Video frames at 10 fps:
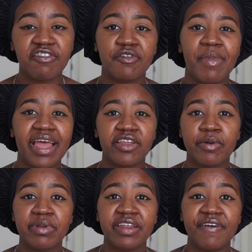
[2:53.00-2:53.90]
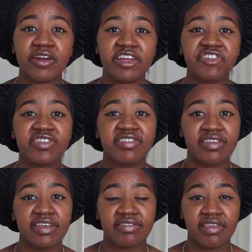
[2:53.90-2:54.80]
Matte Complete Foundation
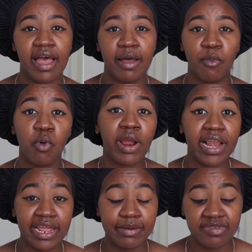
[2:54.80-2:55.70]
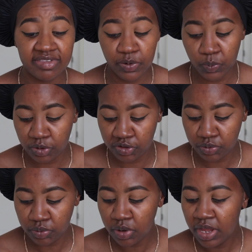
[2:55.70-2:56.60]
says or claims it will
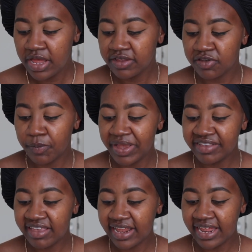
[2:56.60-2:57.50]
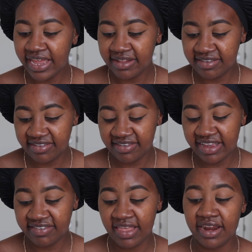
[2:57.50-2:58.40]
do. So basically, it
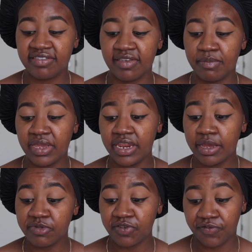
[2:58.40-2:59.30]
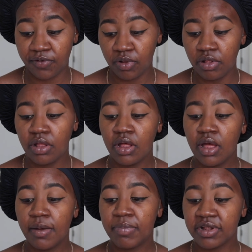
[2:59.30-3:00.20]
says that it's a medium to full
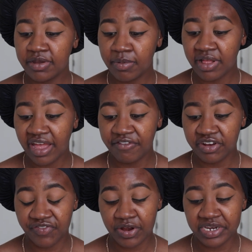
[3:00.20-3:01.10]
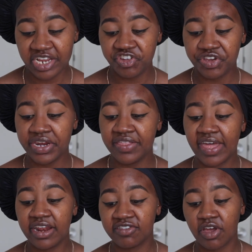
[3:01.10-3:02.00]
buildable coverage foundation,
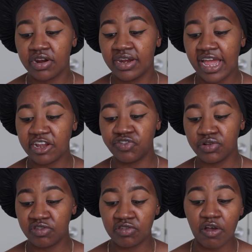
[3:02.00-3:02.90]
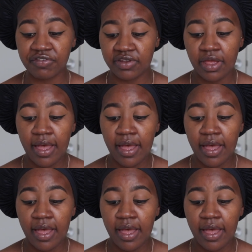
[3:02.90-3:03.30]
that it's got a natural soft